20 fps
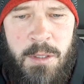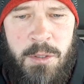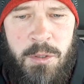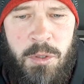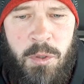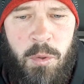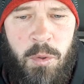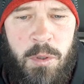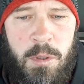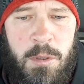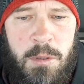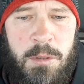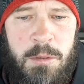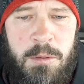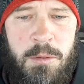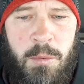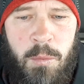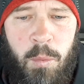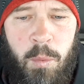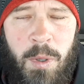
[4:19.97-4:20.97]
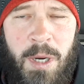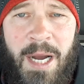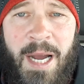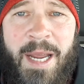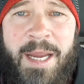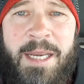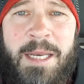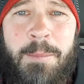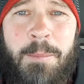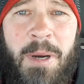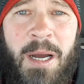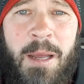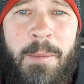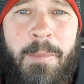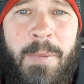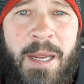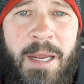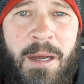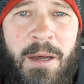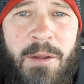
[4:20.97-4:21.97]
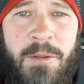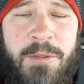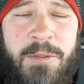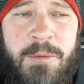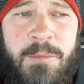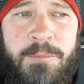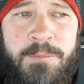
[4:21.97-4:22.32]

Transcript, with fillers: nor wine in my mouth,